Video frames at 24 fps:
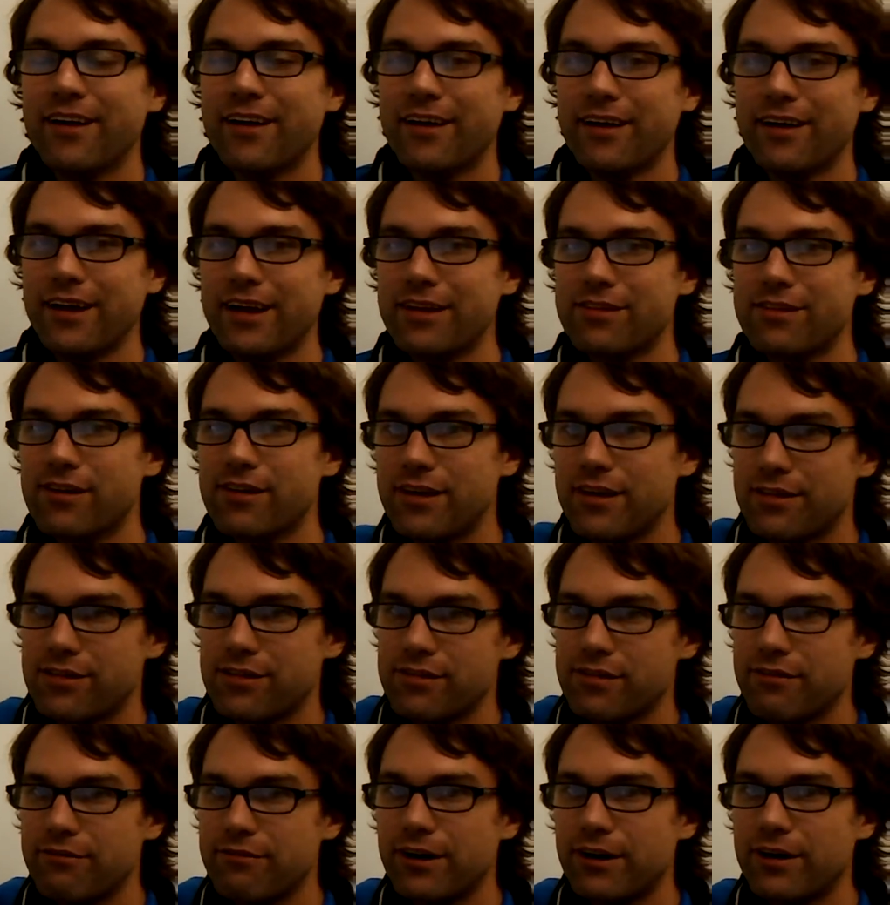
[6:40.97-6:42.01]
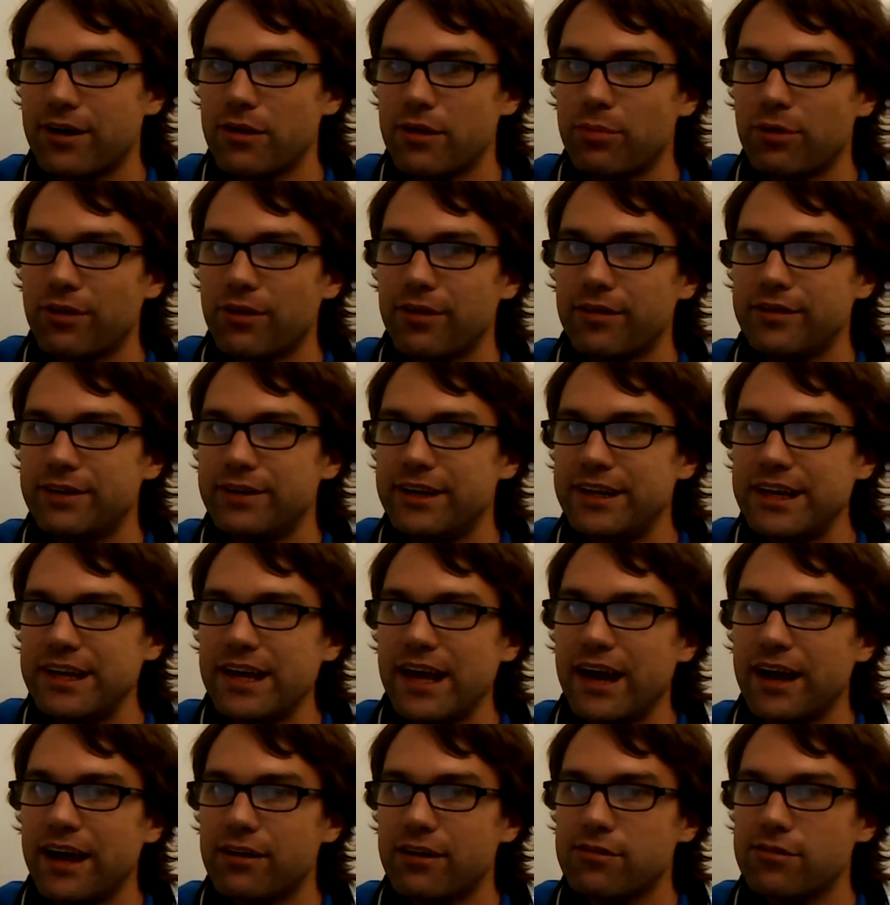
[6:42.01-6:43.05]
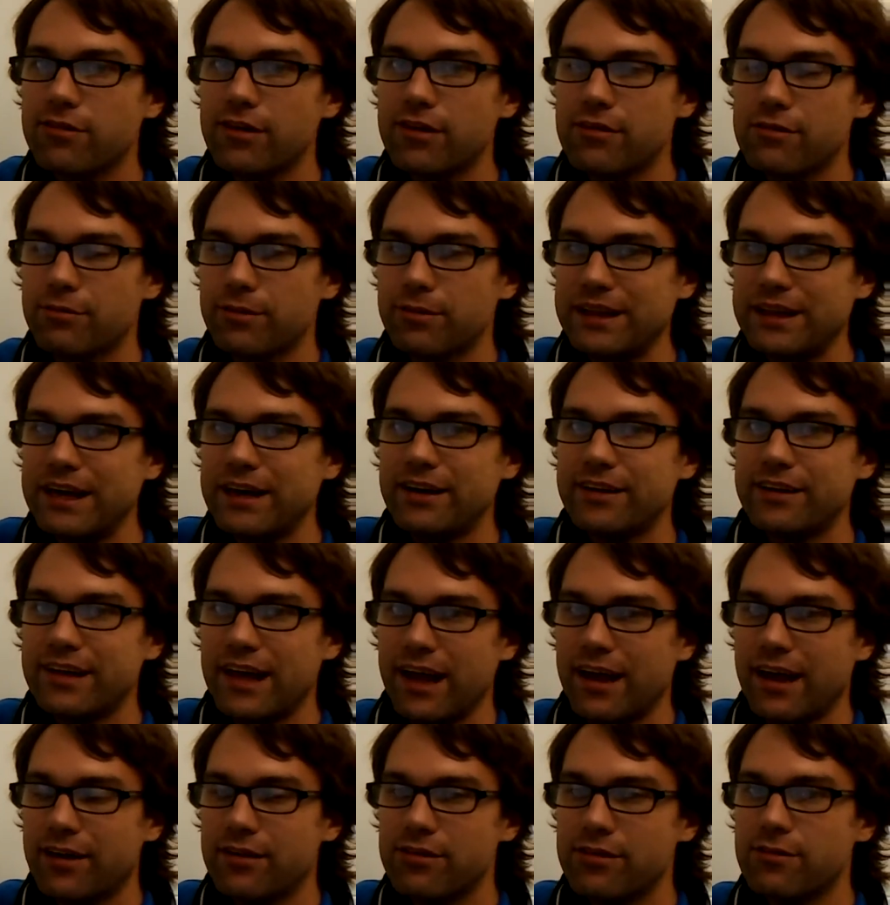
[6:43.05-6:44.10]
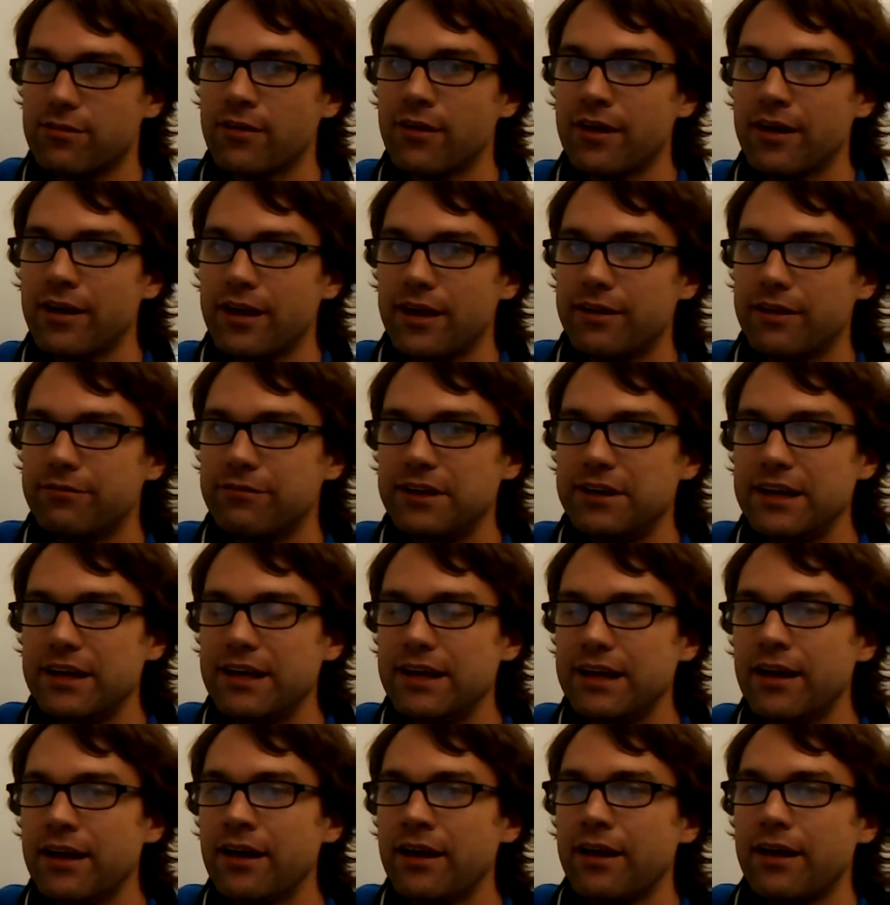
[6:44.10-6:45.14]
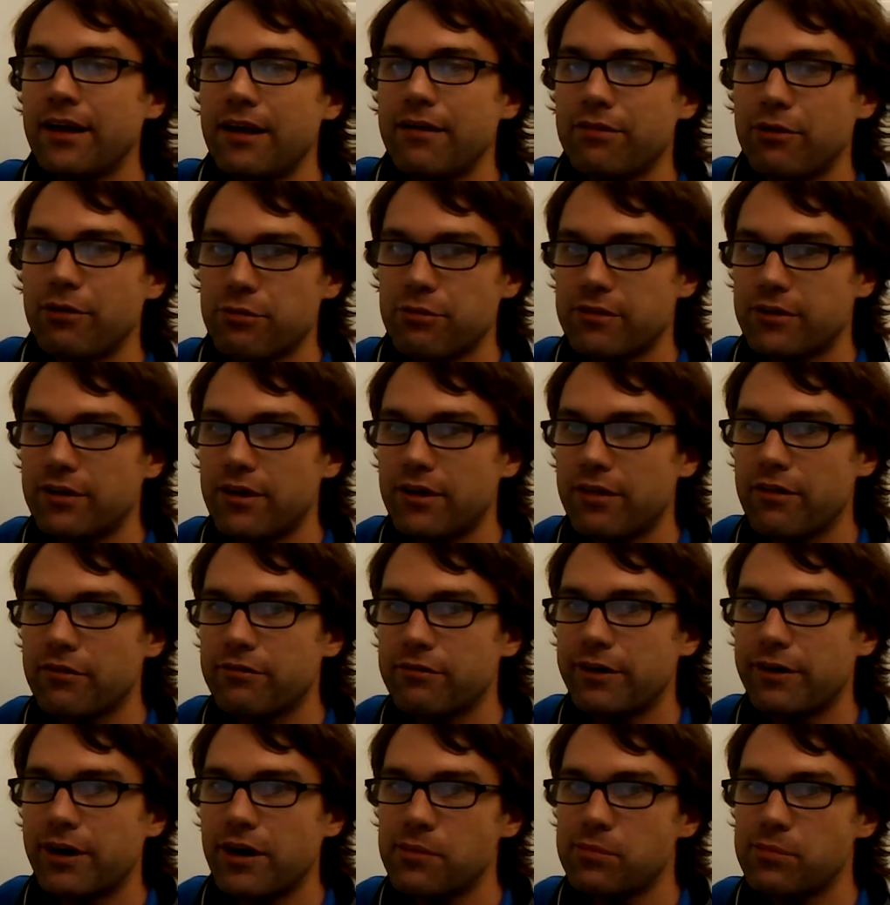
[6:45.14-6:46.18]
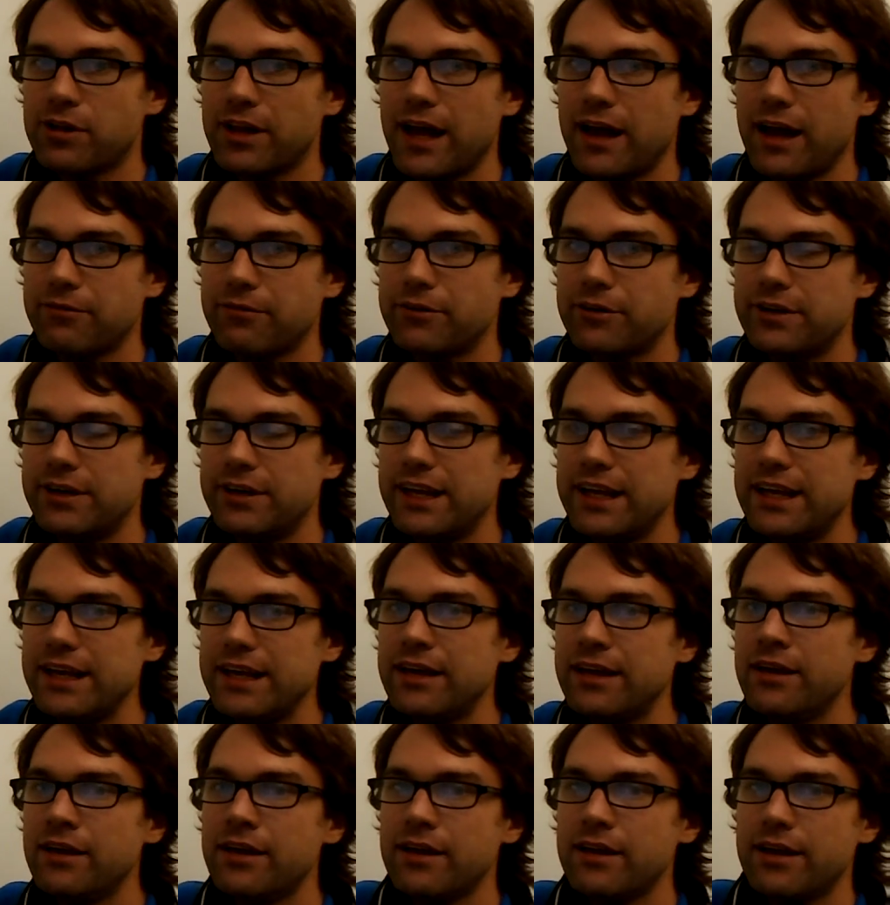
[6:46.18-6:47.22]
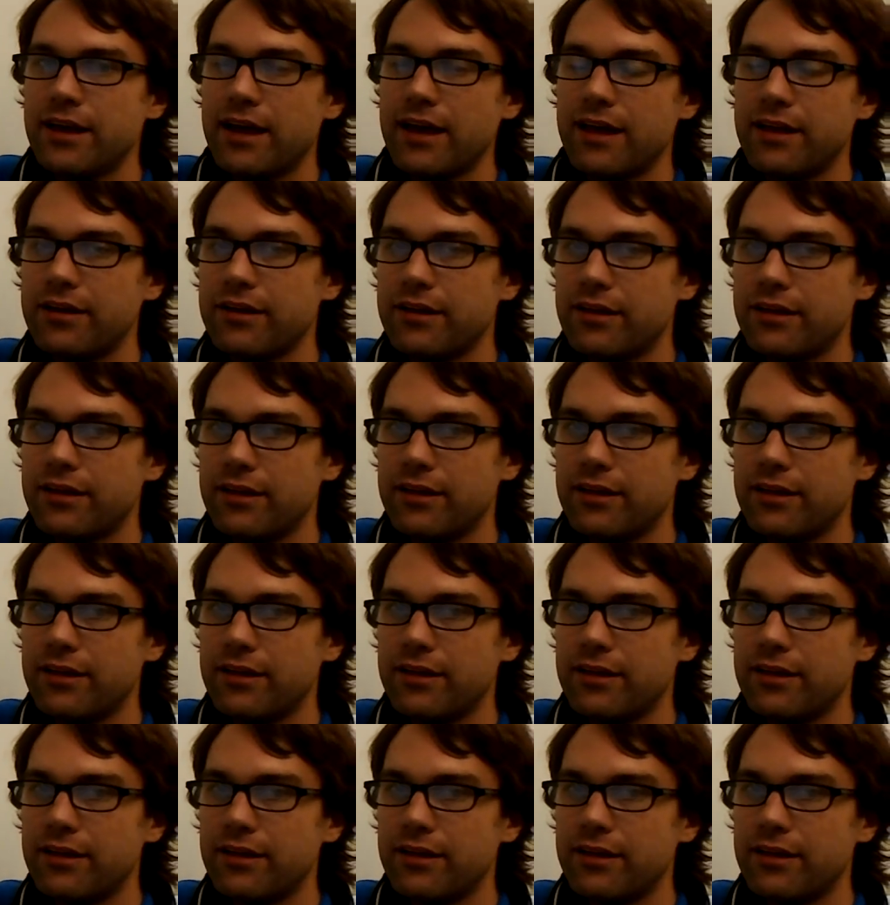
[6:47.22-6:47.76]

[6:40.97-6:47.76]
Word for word: Uh, it's, it's the variable dx is related to x. If d, if there was another variable after d, and you